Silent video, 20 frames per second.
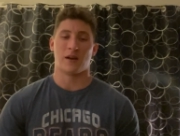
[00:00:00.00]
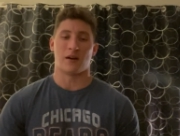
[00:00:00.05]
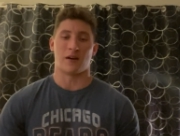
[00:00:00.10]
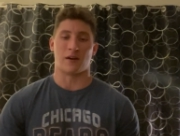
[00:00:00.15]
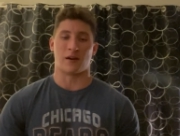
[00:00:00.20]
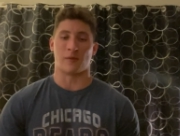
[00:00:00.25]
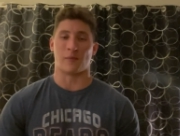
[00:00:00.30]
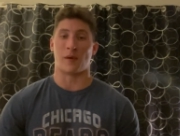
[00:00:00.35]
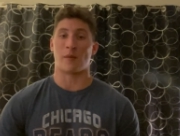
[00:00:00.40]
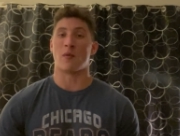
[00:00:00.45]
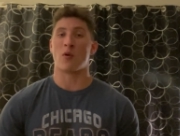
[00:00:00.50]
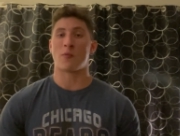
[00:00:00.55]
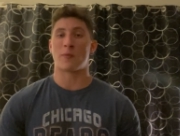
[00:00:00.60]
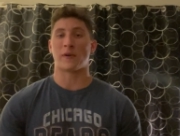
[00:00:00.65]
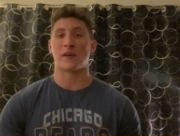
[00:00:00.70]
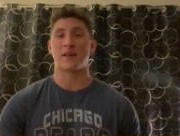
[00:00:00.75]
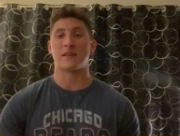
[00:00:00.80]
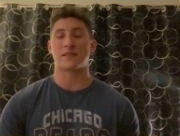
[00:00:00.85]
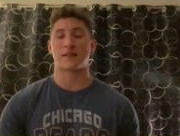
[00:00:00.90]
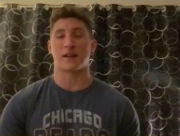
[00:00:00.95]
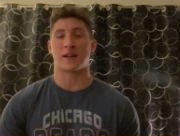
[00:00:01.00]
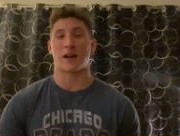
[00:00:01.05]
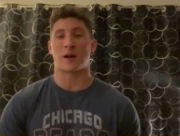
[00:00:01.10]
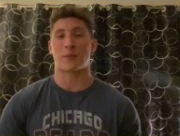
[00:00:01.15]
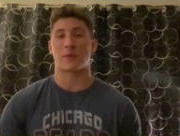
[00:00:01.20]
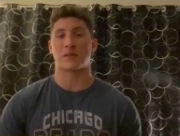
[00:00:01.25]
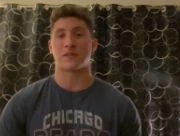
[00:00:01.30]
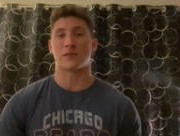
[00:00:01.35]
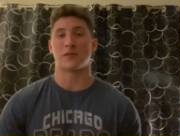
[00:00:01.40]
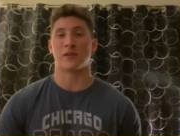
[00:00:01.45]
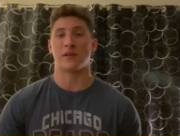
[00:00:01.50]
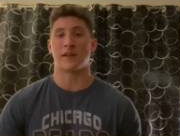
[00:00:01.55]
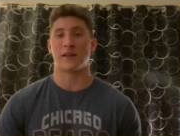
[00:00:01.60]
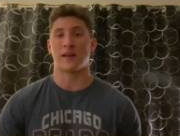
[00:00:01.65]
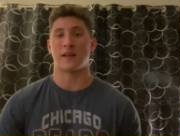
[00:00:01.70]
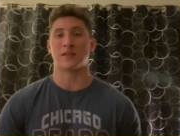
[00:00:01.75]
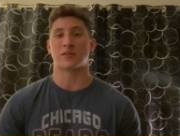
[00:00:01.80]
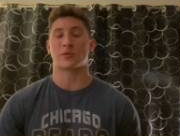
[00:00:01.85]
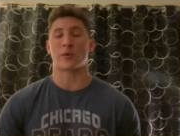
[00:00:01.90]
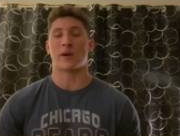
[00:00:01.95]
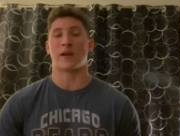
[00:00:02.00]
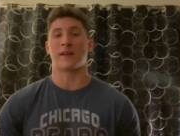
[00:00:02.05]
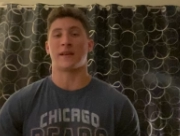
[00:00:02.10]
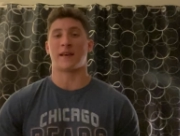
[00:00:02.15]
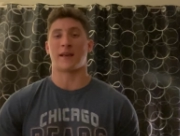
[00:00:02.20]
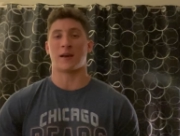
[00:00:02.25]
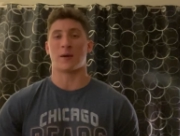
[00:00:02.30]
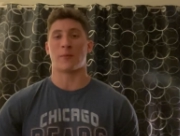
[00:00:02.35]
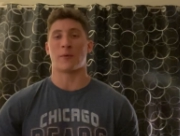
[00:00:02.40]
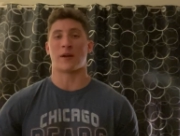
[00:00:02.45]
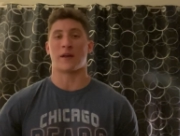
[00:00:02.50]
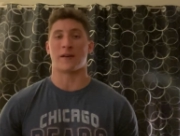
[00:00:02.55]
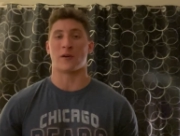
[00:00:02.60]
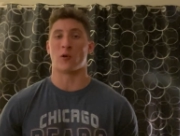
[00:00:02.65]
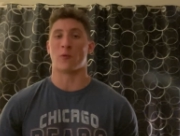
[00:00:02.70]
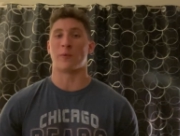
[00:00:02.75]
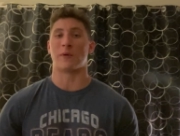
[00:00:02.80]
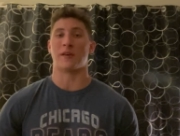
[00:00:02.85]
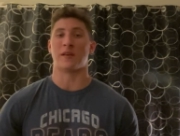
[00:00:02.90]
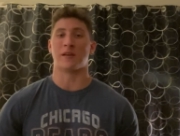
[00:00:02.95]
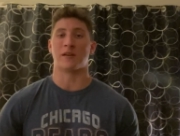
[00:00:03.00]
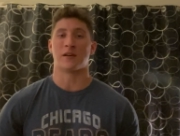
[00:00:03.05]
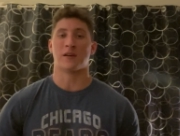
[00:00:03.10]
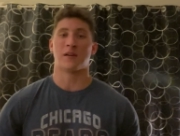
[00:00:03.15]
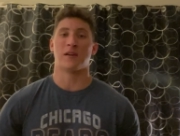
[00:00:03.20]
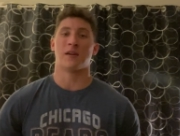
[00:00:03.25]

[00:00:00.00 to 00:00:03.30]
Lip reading: I'm hoping he's getting opportunity in training camp, and I hope he